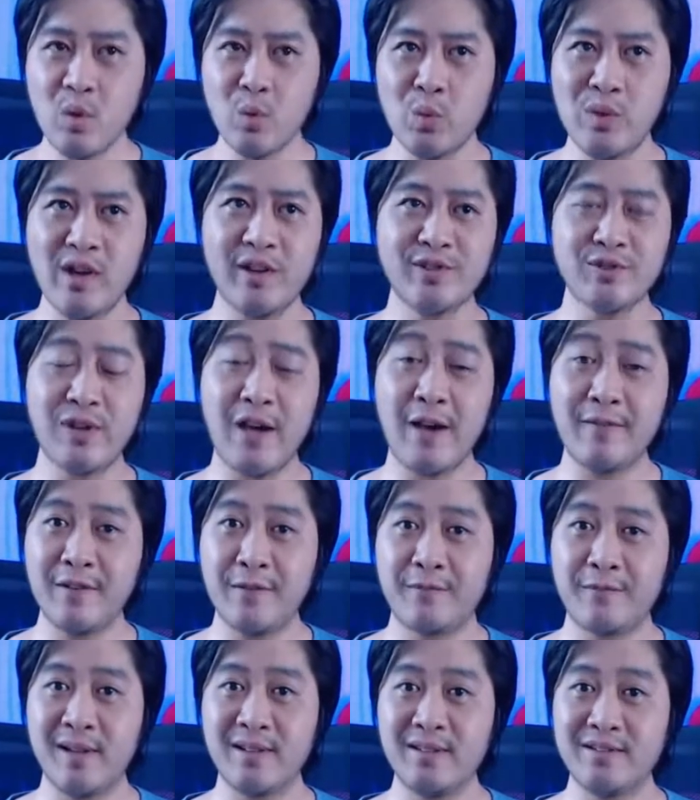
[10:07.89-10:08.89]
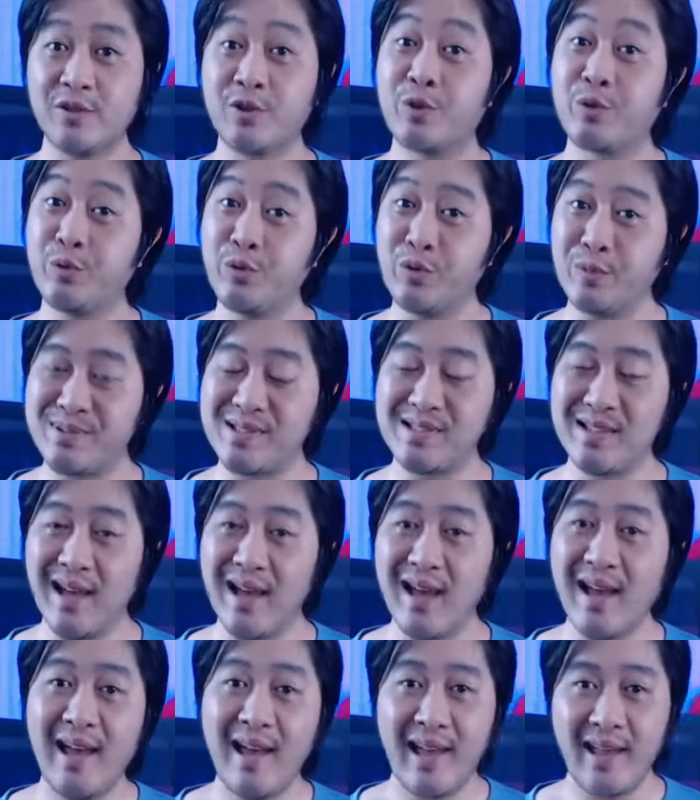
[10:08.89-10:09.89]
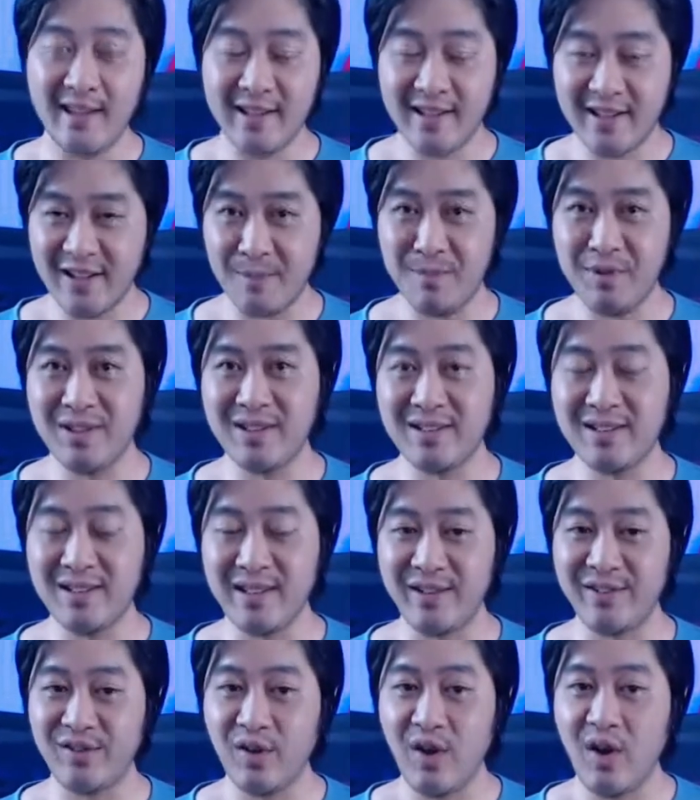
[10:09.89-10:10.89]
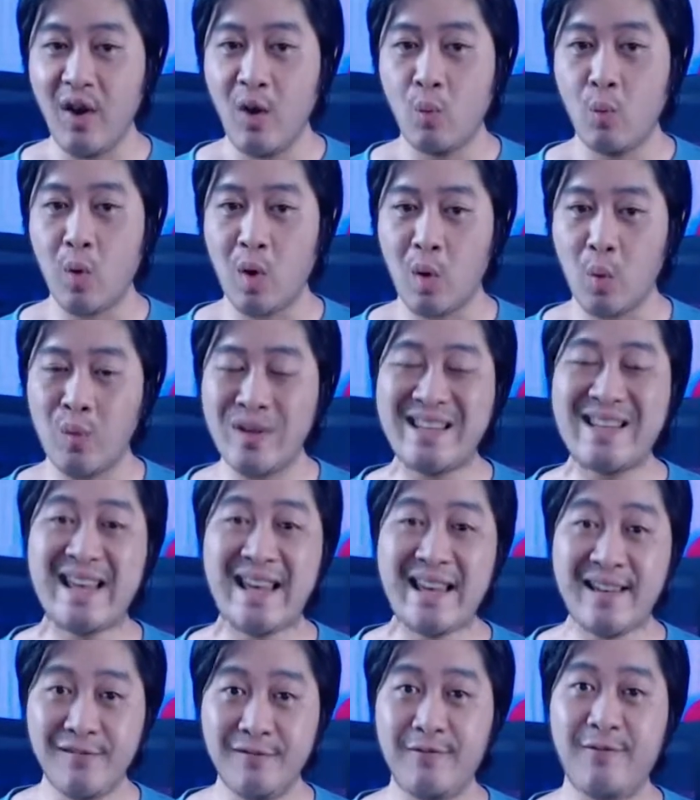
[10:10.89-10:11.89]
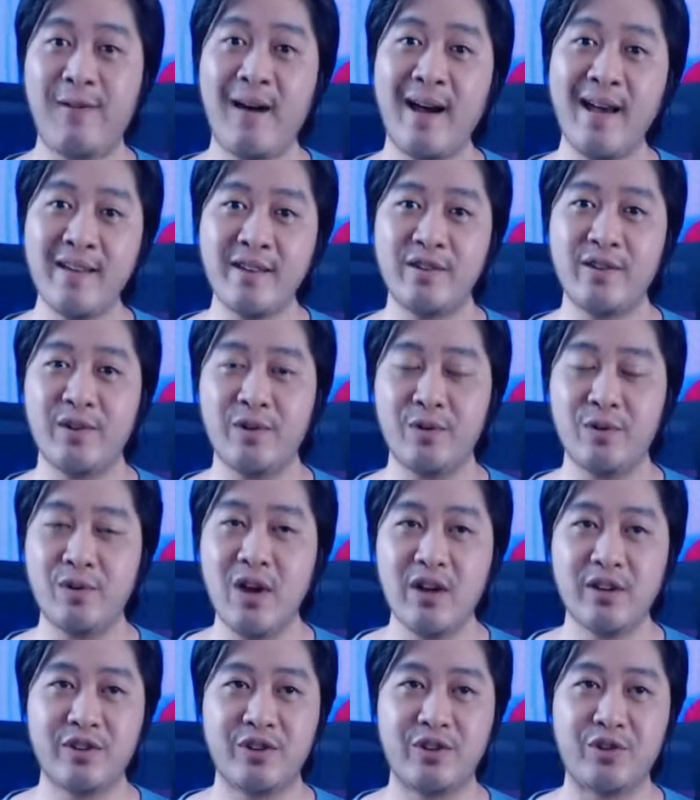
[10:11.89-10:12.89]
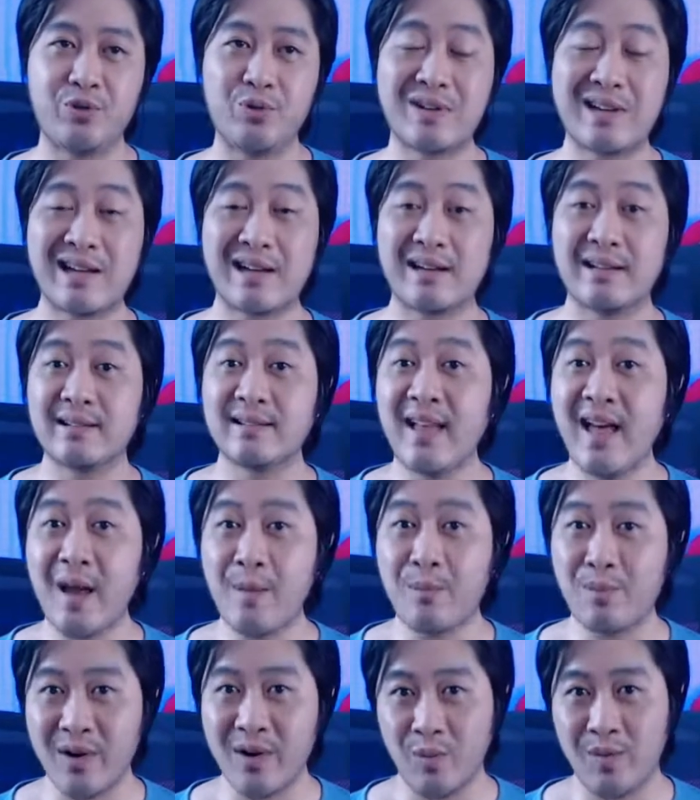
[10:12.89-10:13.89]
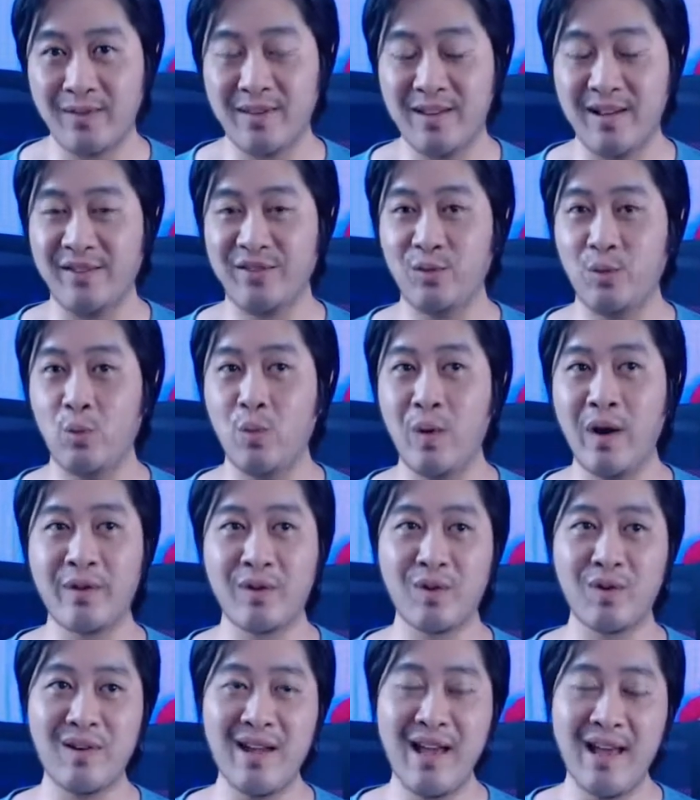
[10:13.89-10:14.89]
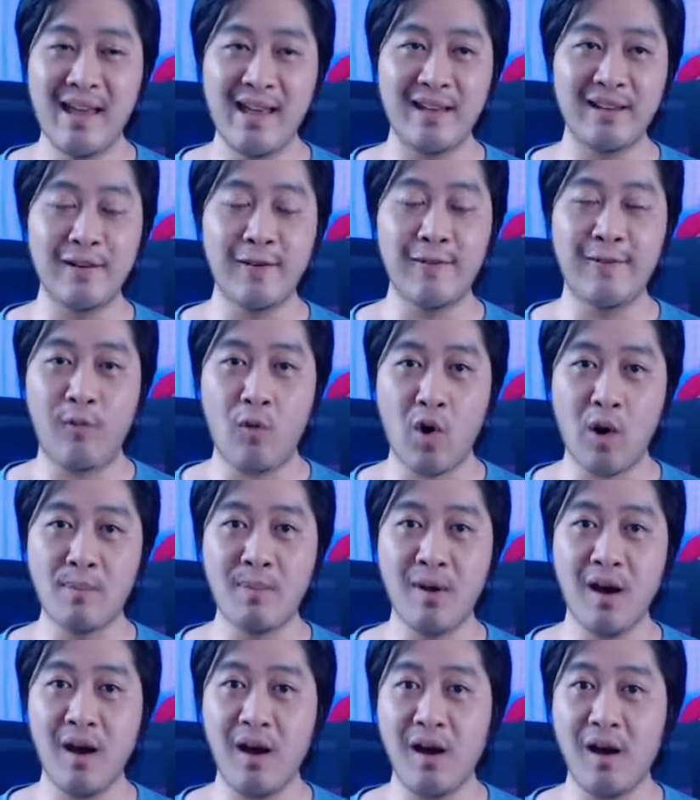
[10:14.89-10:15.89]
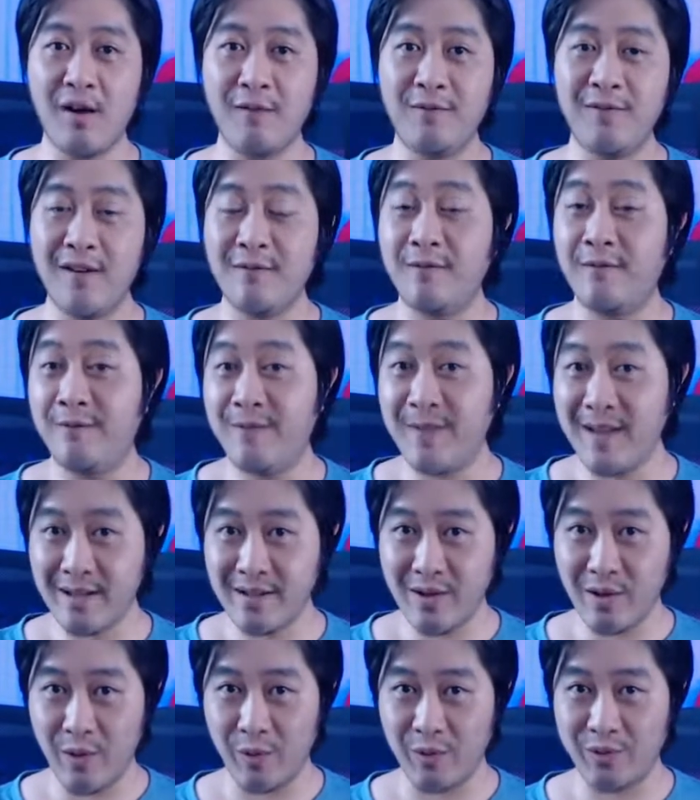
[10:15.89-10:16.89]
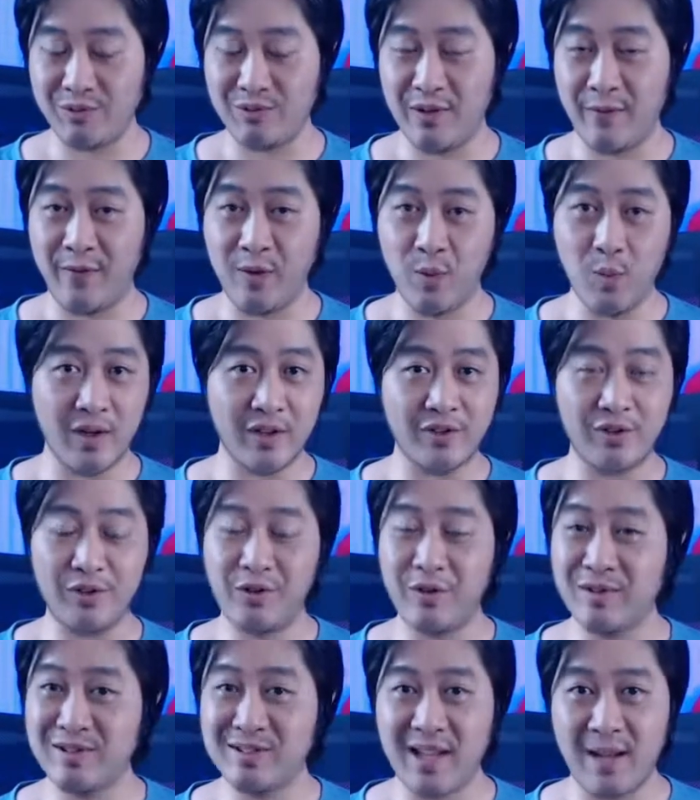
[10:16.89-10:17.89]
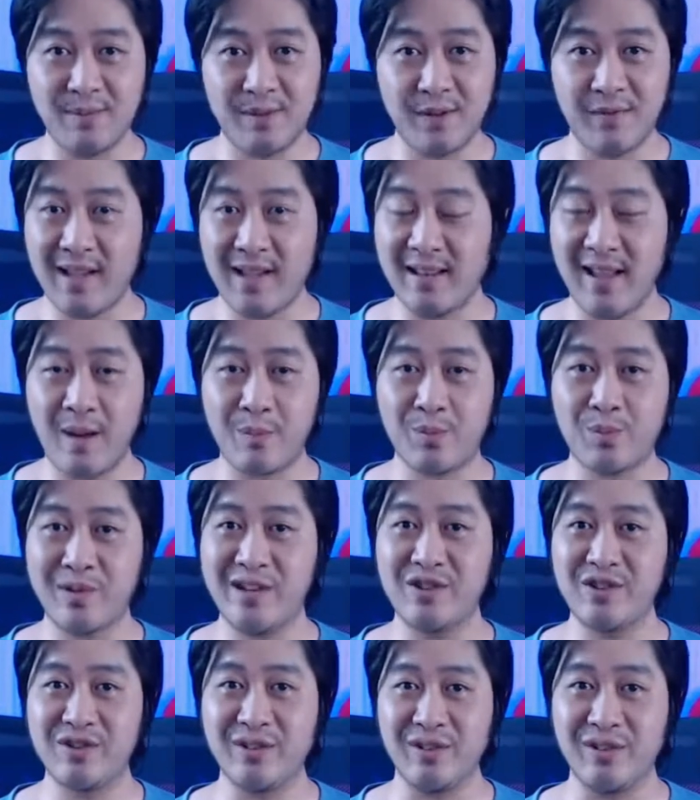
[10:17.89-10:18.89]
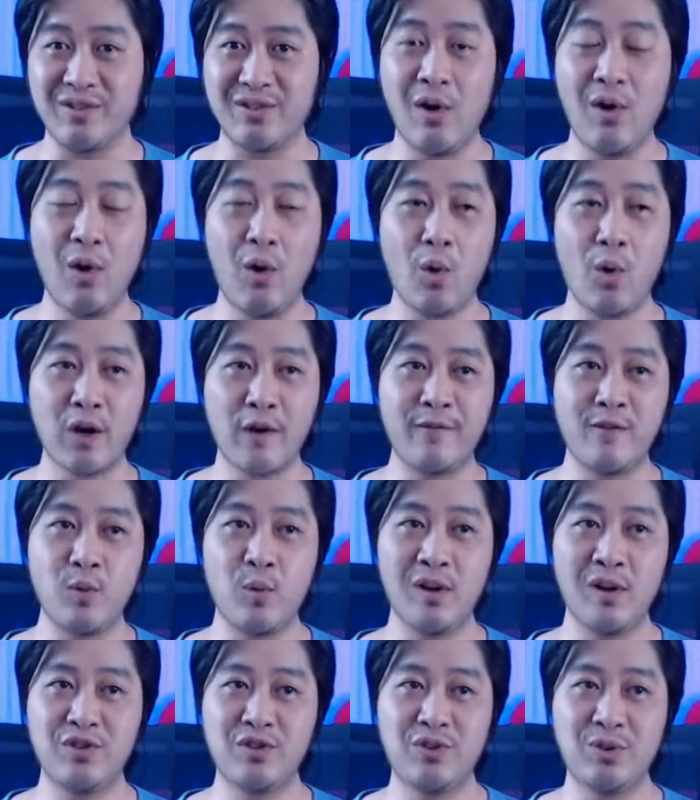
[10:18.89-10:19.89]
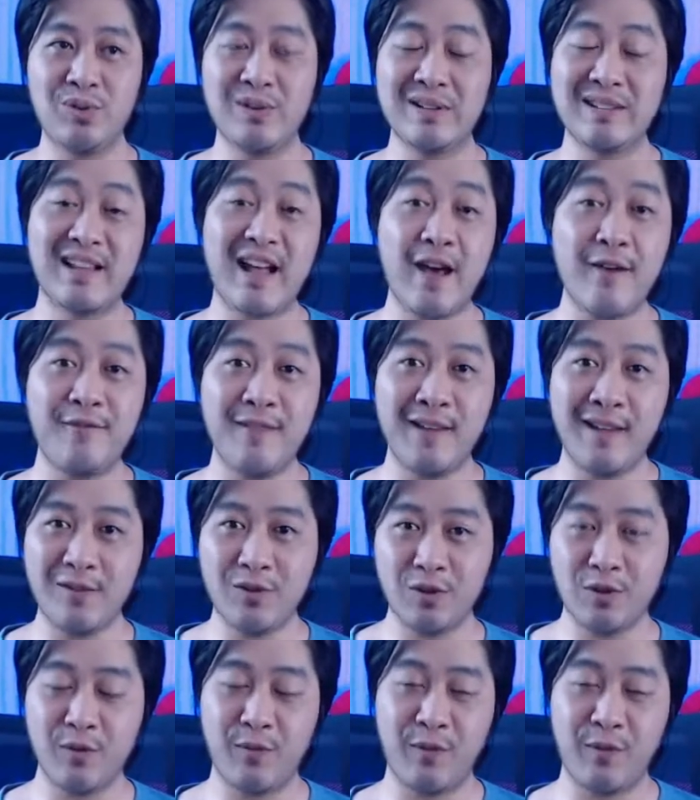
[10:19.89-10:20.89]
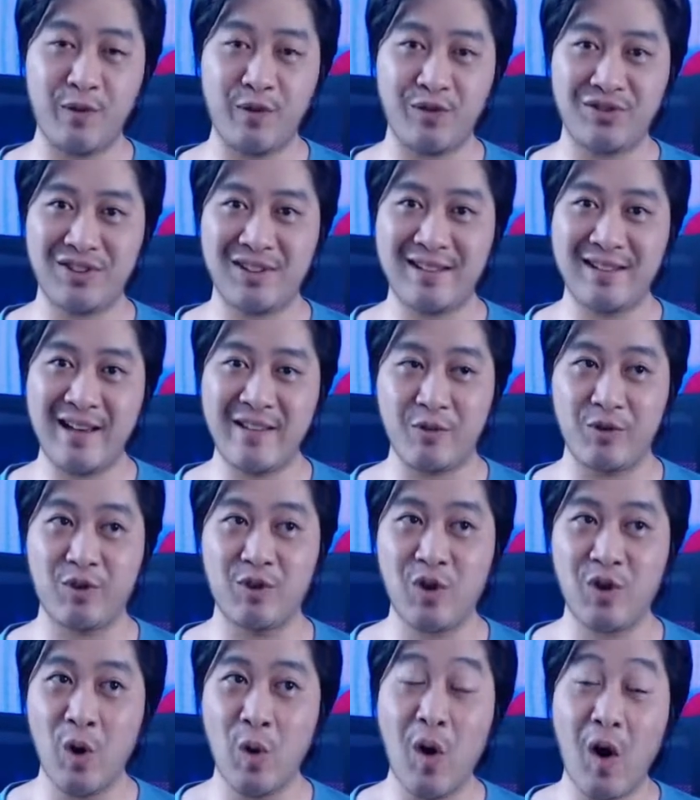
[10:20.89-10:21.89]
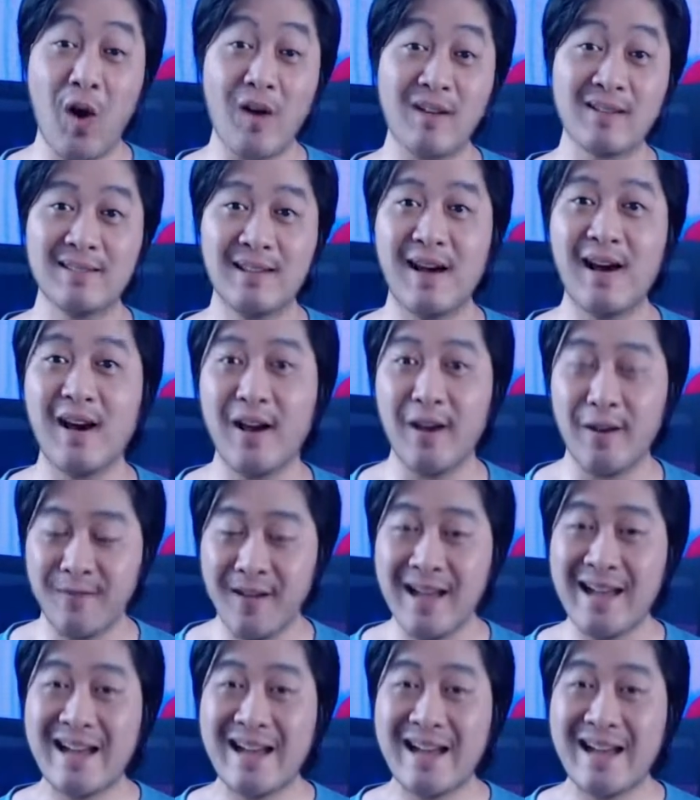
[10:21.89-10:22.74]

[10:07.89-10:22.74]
We also have different groups and communities where we invite you to collaborate with us, whether in the form of videos, if you want to do those types of collaborations, or if you want to do live interviews together, go on live